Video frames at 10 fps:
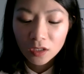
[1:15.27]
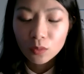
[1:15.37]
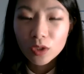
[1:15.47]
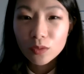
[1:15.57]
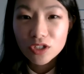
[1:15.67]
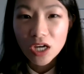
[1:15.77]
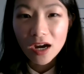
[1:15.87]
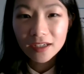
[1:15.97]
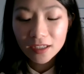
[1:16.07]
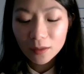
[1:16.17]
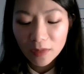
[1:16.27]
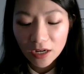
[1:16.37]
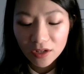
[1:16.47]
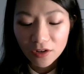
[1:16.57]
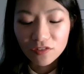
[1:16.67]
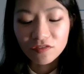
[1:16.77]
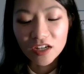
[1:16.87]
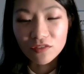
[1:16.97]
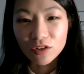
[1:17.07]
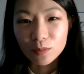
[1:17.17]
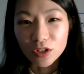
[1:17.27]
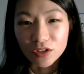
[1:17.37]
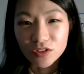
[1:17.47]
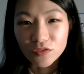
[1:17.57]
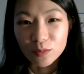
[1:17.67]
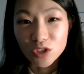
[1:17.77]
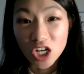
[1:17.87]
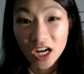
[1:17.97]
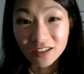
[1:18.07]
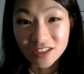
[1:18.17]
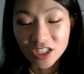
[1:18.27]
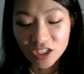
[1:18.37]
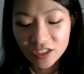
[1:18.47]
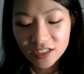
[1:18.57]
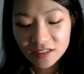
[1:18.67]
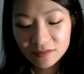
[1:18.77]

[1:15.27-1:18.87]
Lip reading: We were talking about our favorite books from childhood.